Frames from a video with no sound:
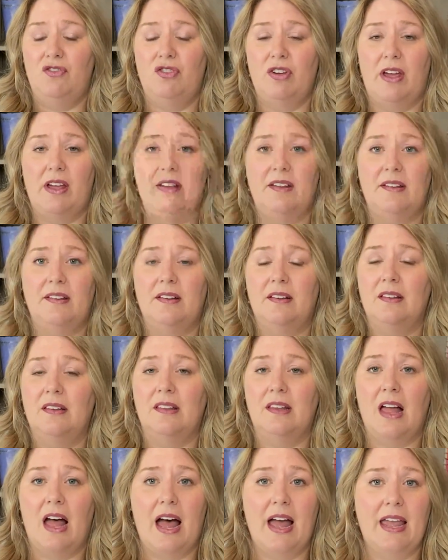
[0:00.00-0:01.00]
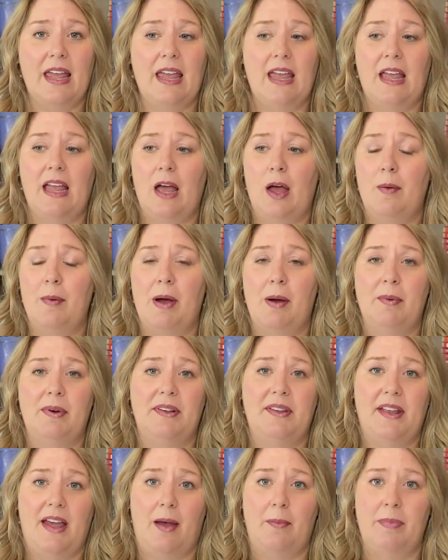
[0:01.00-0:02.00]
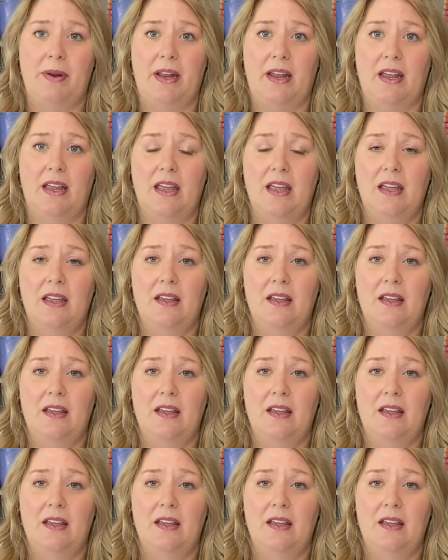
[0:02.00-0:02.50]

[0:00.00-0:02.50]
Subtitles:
just lying about what's happening.